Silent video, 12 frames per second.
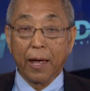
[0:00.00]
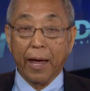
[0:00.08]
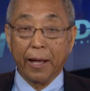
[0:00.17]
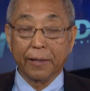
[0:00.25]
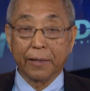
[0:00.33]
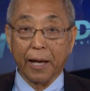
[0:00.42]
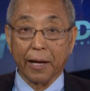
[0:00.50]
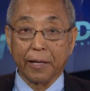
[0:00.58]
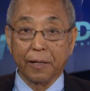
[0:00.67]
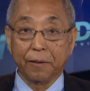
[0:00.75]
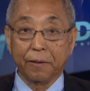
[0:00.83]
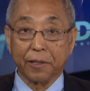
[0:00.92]
and
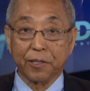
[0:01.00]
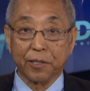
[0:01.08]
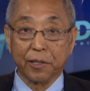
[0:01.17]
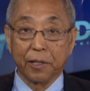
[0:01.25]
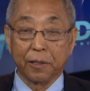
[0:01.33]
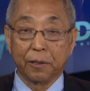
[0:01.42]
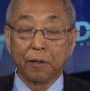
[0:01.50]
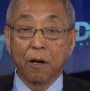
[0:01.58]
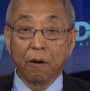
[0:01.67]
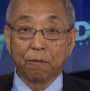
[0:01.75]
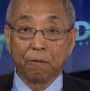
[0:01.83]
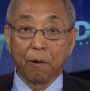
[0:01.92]
taking the share
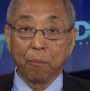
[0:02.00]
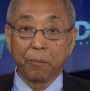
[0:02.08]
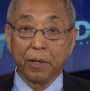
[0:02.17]
from